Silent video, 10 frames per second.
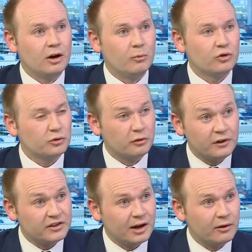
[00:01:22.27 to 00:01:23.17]
what sort of
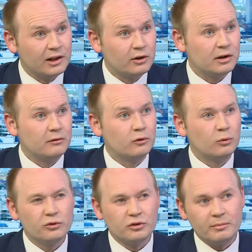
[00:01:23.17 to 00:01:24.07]
fit out are they looking for,
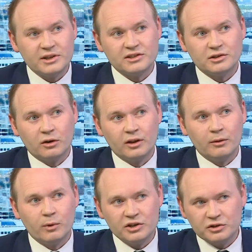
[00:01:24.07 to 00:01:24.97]
what sort of business are they,
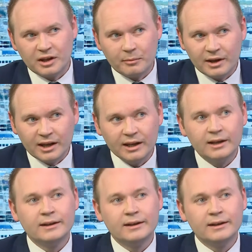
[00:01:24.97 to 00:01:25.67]
where should they be,